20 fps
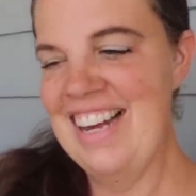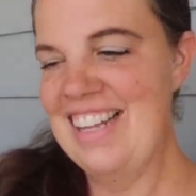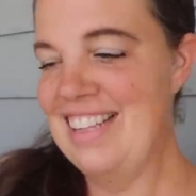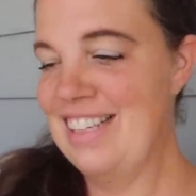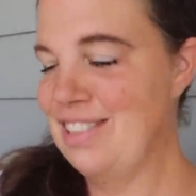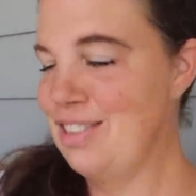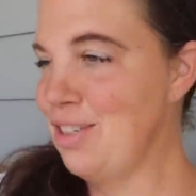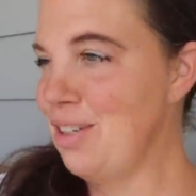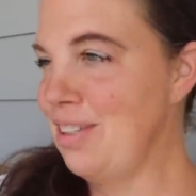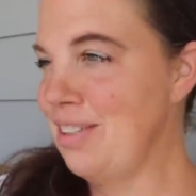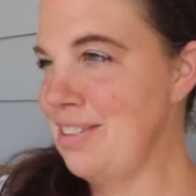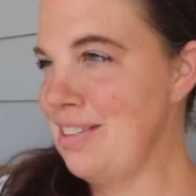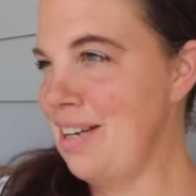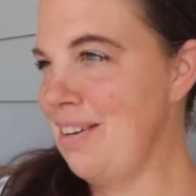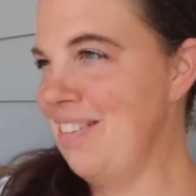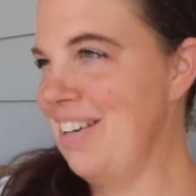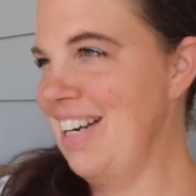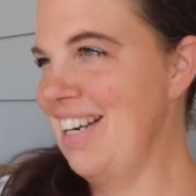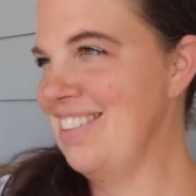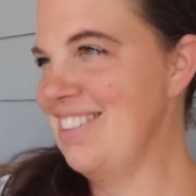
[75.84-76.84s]
I think Solo's
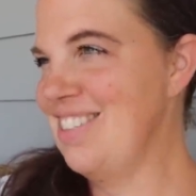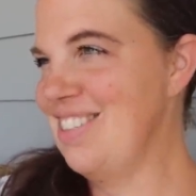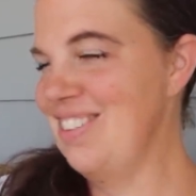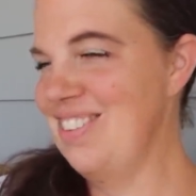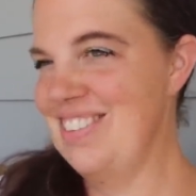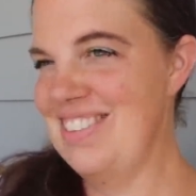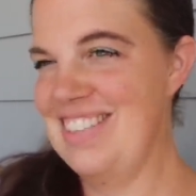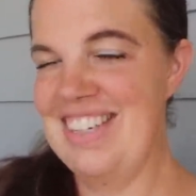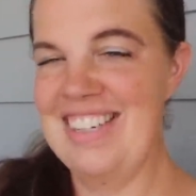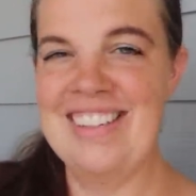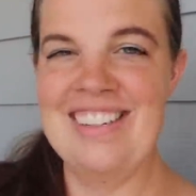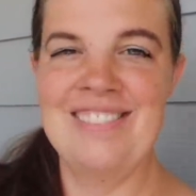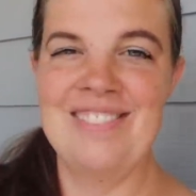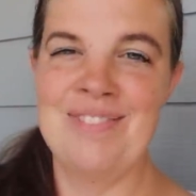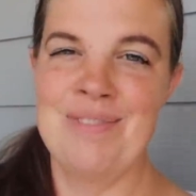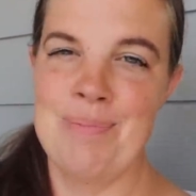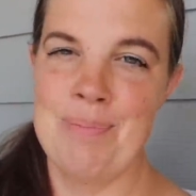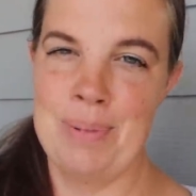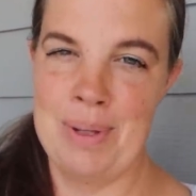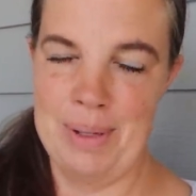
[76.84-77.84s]
coming out soon to
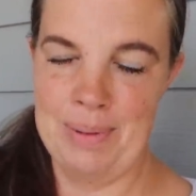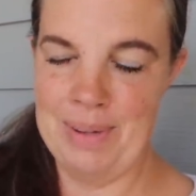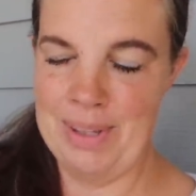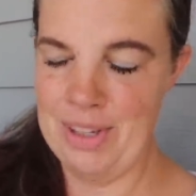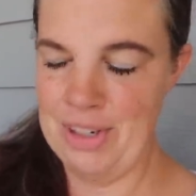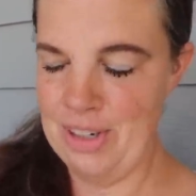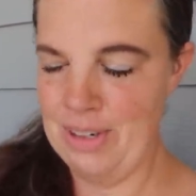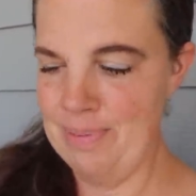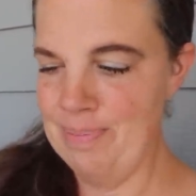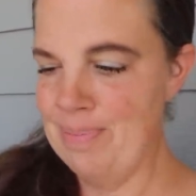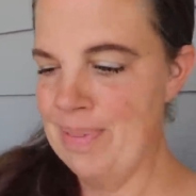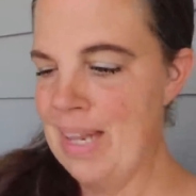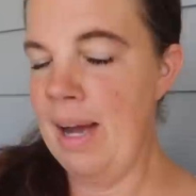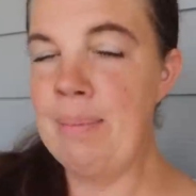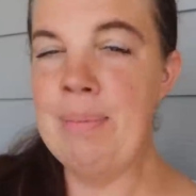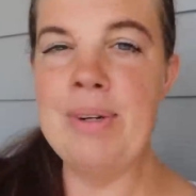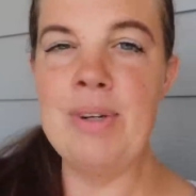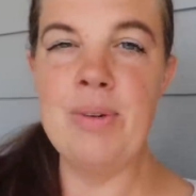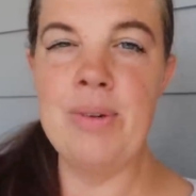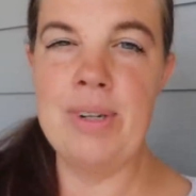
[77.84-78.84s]
play with her.
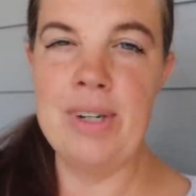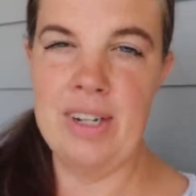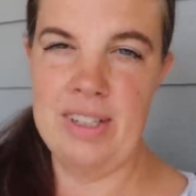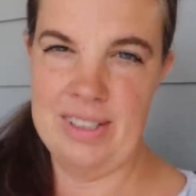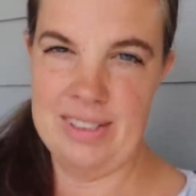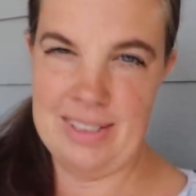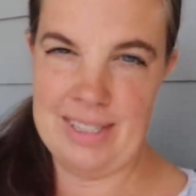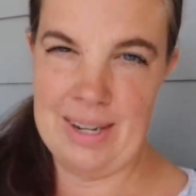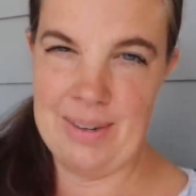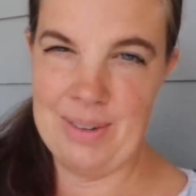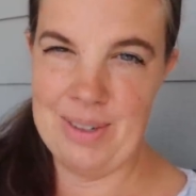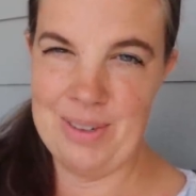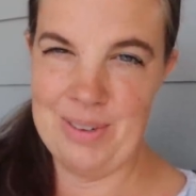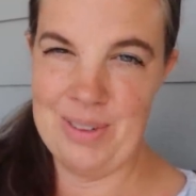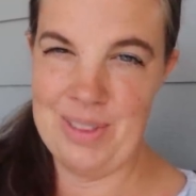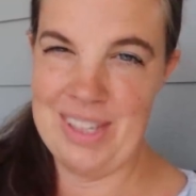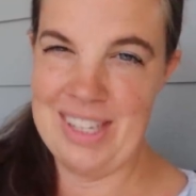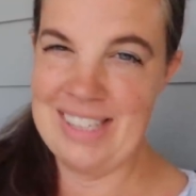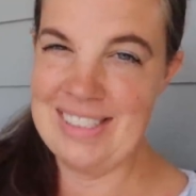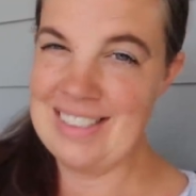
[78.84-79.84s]
I've been doing all the sourdough
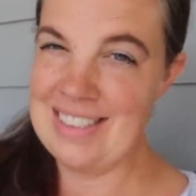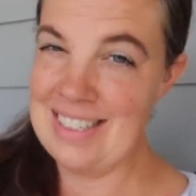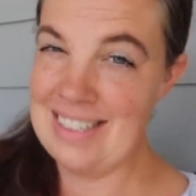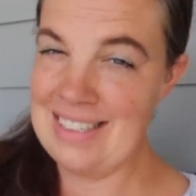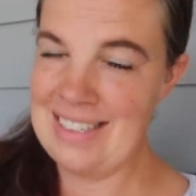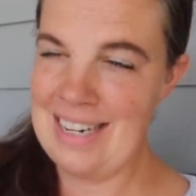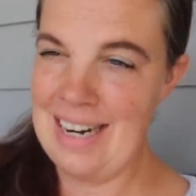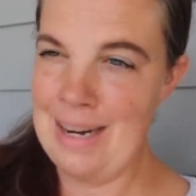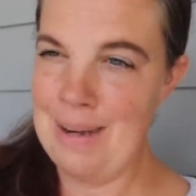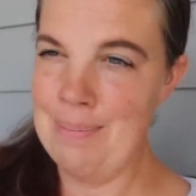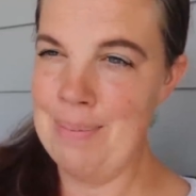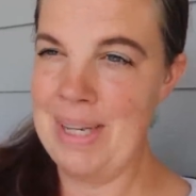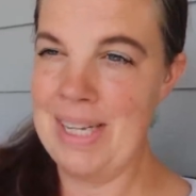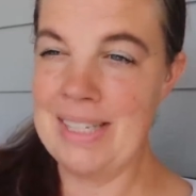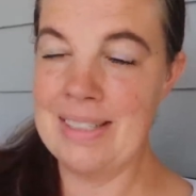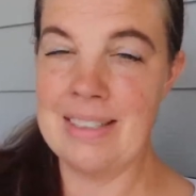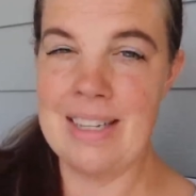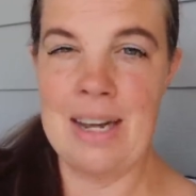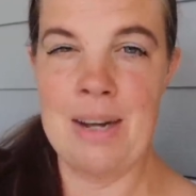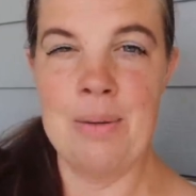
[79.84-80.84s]
things this time
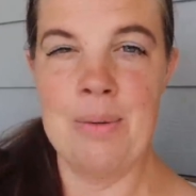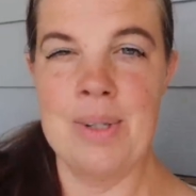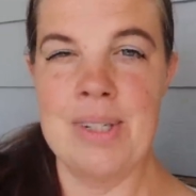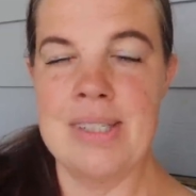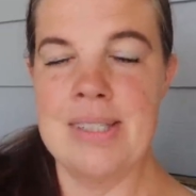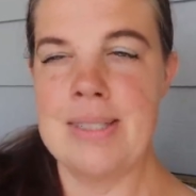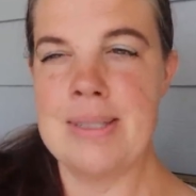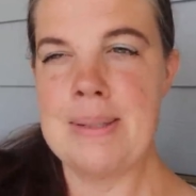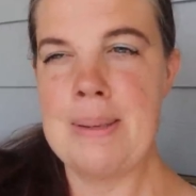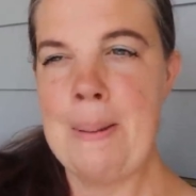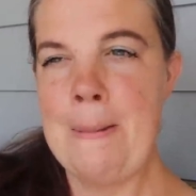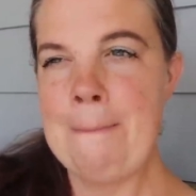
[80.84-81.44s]
because I was